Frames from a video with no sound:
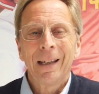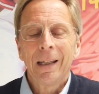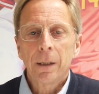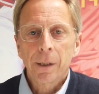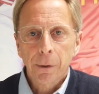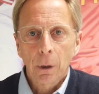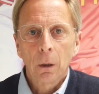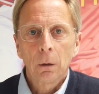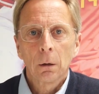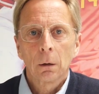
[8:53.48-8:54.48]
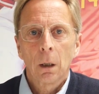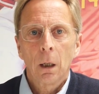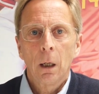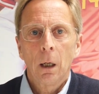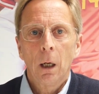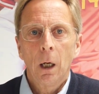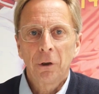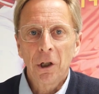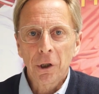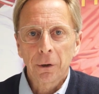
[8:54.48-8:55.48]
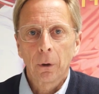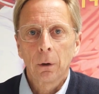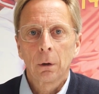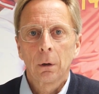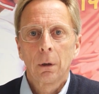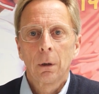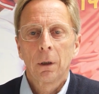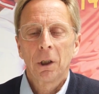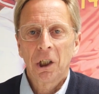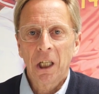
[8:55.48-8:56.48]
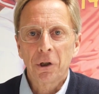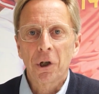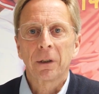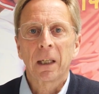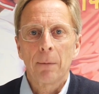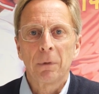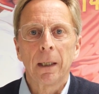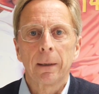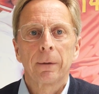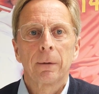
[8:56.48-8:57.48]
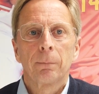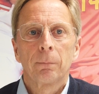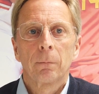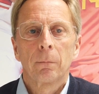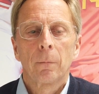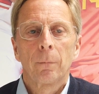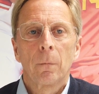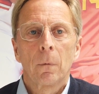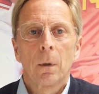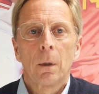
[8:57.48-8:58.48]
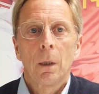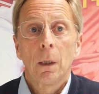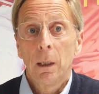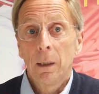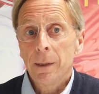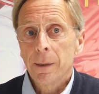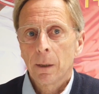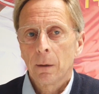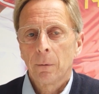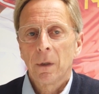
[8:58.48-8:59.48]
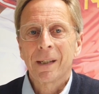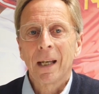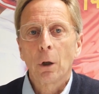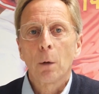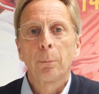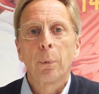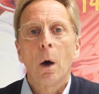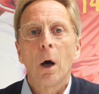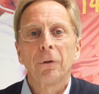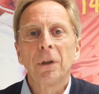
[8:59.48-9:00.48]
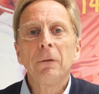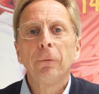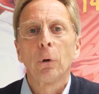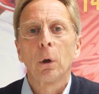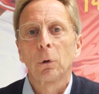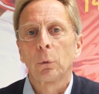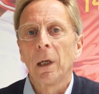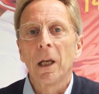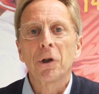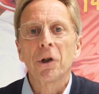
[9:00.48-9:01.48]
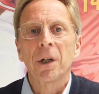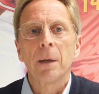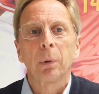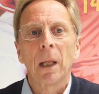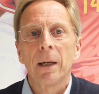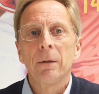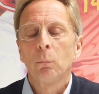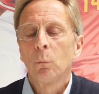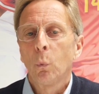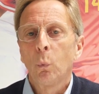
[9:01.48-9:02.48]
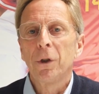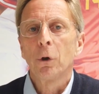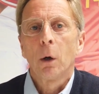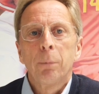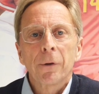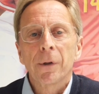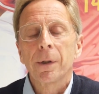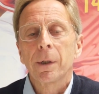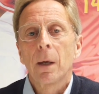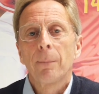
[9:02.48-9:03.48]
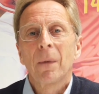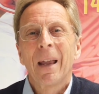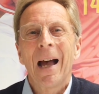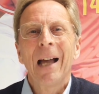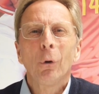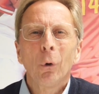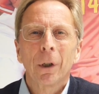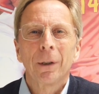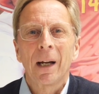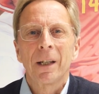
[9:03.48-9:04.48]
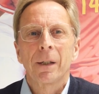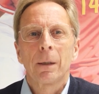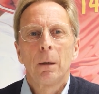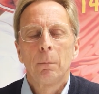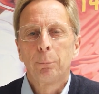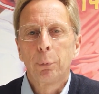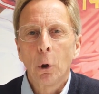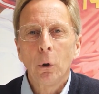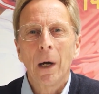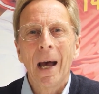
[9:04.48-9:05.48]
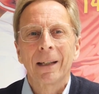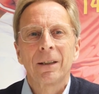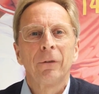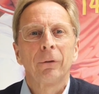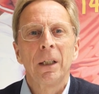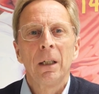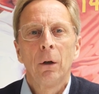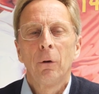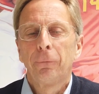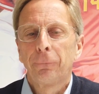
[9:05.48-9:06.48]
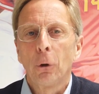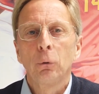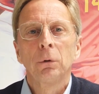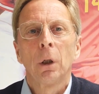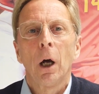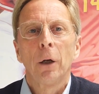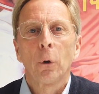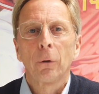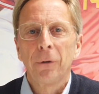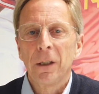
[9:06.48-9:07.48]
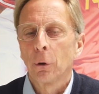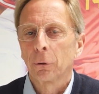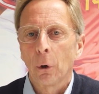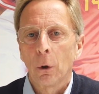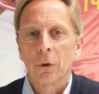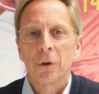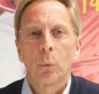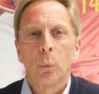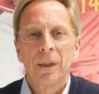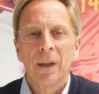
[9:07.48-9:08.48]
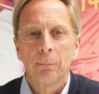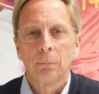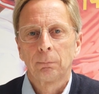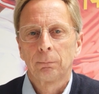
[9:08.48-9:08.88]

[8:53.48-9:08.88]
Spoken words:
install a digital kitchen cabinet. It is the setup of an informal relationship line with bosses and organize proactively phone and or video talks with them.